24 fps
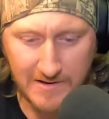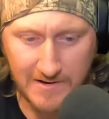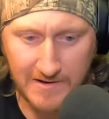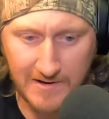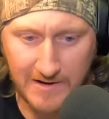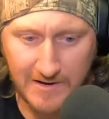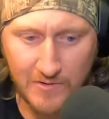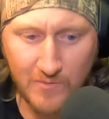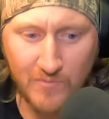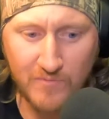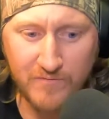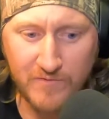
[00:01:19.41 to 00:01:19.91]
And
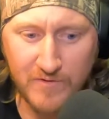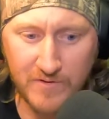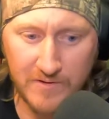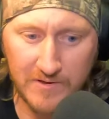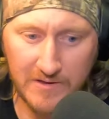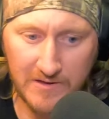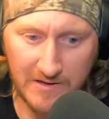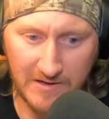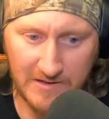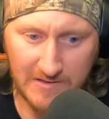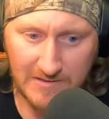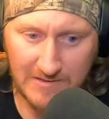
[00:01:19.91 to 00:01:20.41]
I don't feel
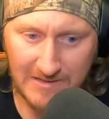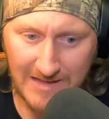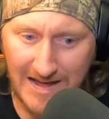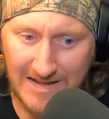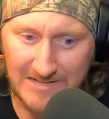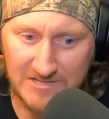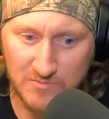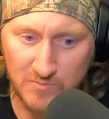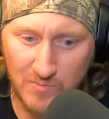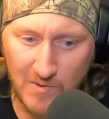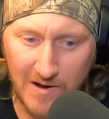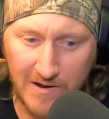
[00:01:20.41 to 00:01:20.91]
like
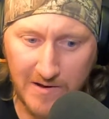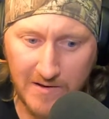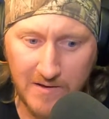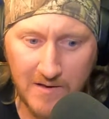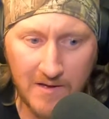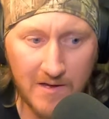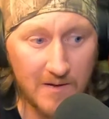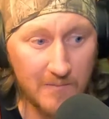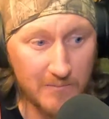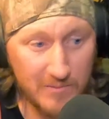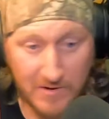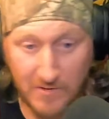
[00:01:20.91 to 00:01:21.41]
that's right.
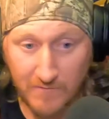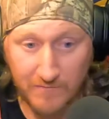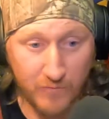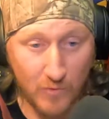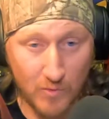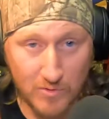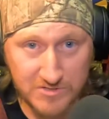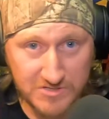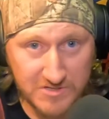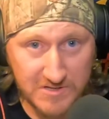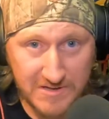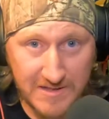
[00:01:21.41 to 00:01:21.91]
But
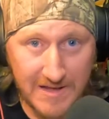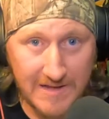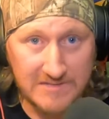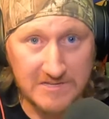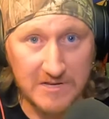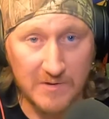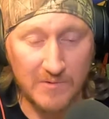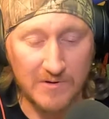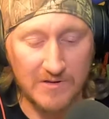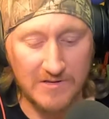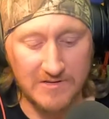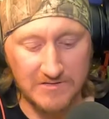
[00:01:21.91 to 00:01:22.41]
unfortunately, that's
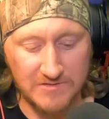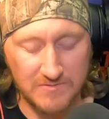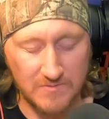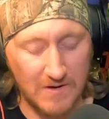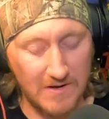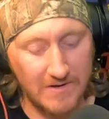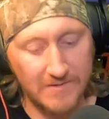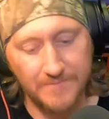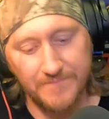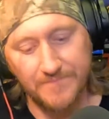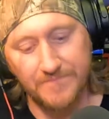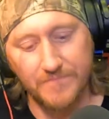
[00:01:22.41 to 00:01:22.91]
how it is,
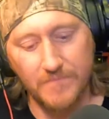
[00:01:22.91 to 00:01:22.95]
right?